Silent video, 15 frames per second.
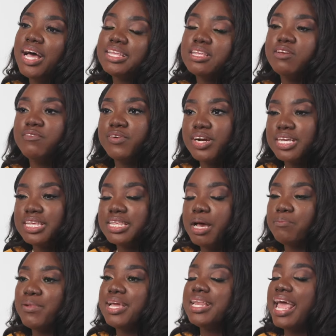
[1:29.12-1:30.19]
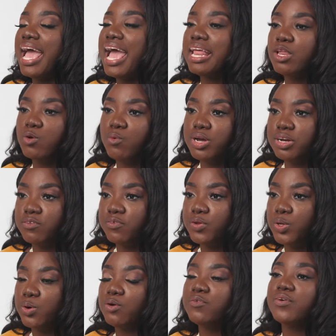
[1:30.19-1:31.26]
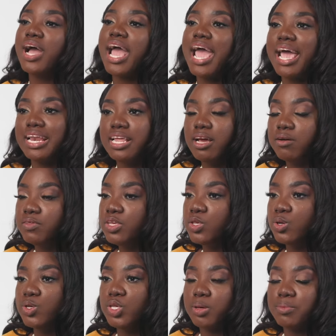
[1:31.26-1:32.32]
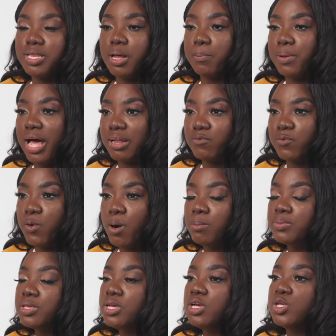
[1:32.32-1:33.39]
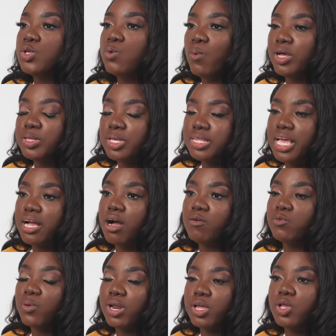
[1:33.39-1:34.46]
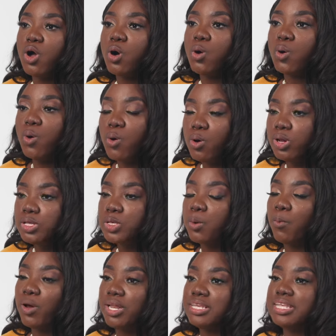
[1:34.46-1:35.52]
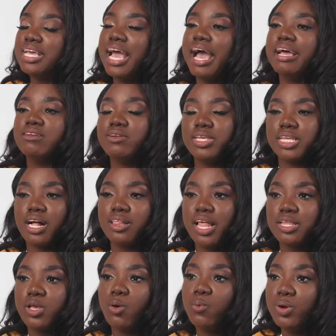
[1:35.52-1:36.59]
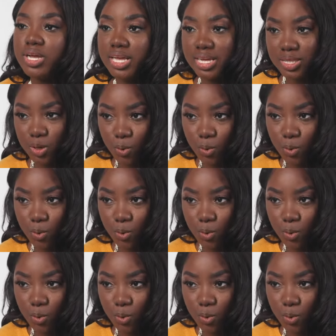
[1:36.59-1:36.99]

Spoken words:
That's the first step in any workflow for any of the social media platforms. You want to think of what are your goals or what is the end result that you're working